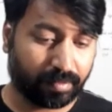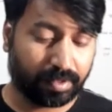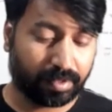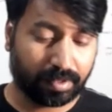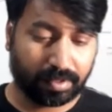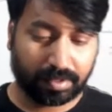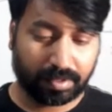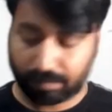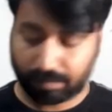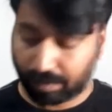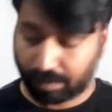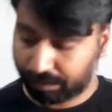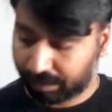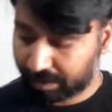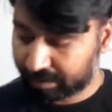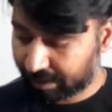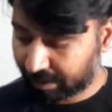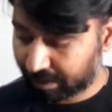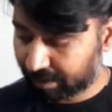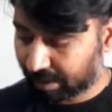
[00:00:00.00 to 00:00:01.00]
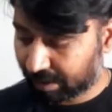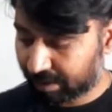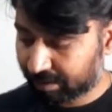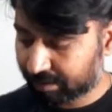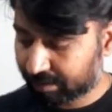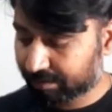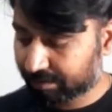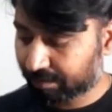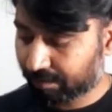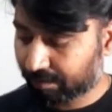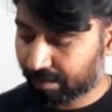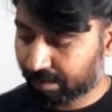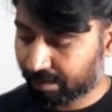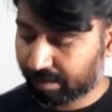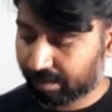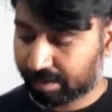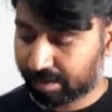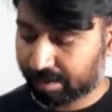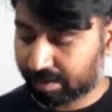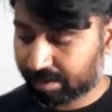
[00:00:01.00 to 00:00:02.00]
What we are saying that
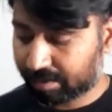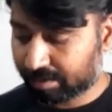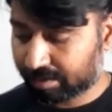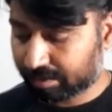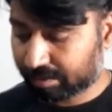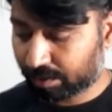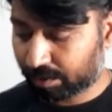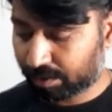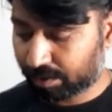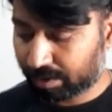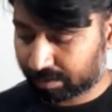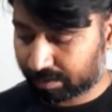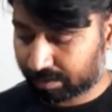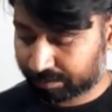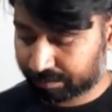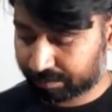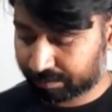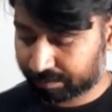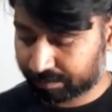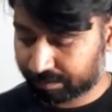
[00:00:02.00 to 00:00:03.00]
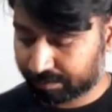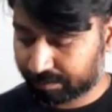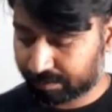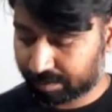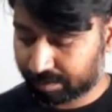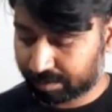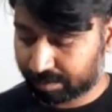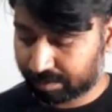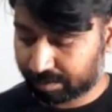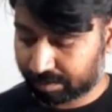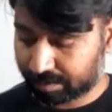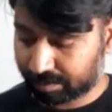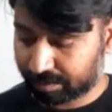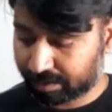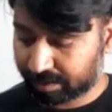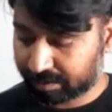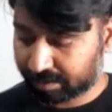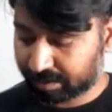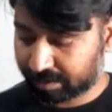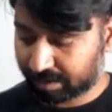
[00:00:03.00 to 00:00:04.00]
the total, you can
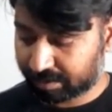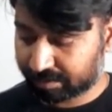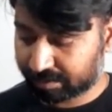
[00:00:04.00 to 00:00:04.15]
say that